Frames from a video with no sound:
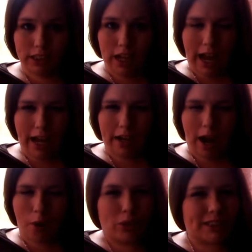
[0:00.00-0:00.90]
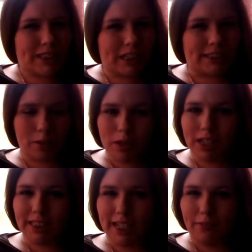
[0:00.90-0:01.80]
I was not,
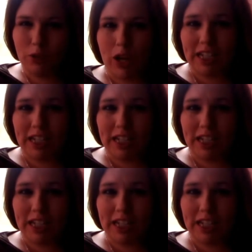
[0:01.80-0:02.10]
sometimes they give you